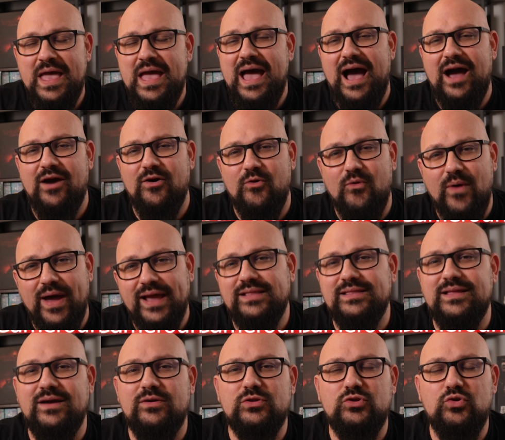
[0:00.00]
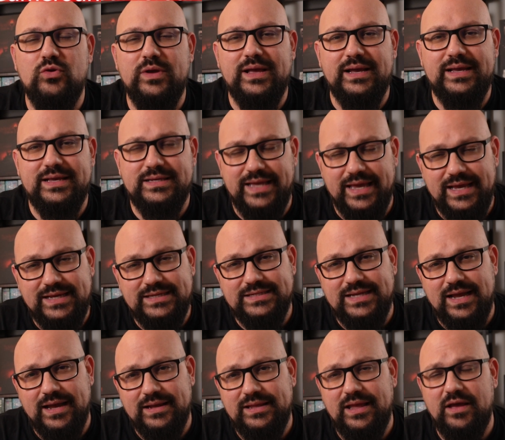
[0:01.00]
are right now doing a
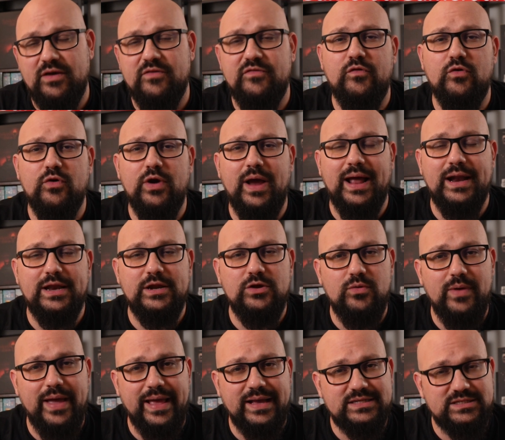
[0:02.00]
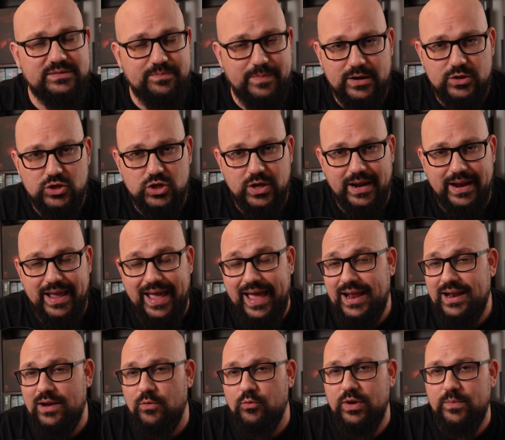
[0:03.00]
Kickstarter for a new expansion and
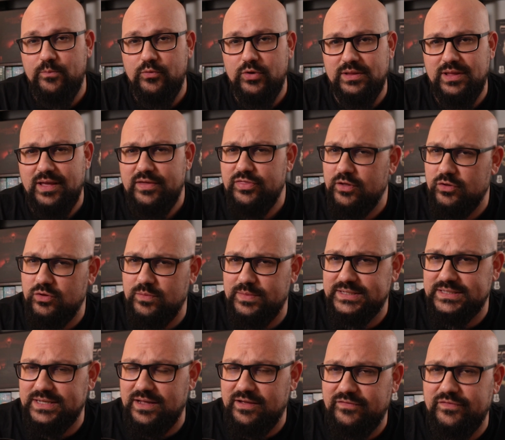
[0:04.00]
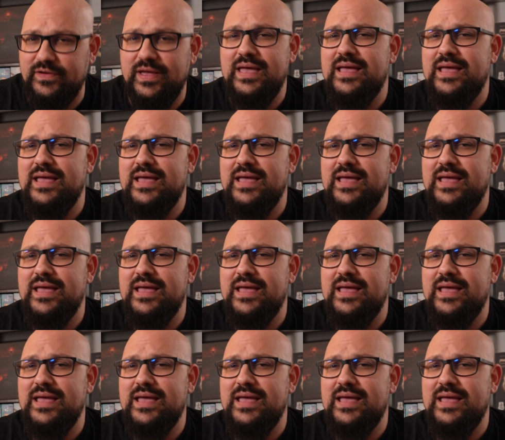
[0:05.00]
a reprint, I thought to myself,